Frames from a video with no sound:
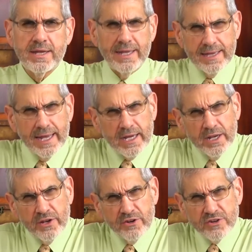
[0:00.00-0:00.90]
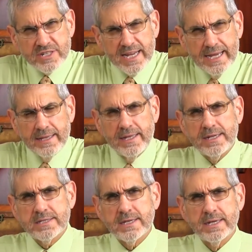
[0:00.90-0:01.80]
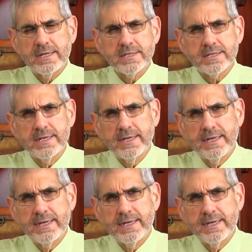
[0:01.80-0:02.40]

that they can understand these things.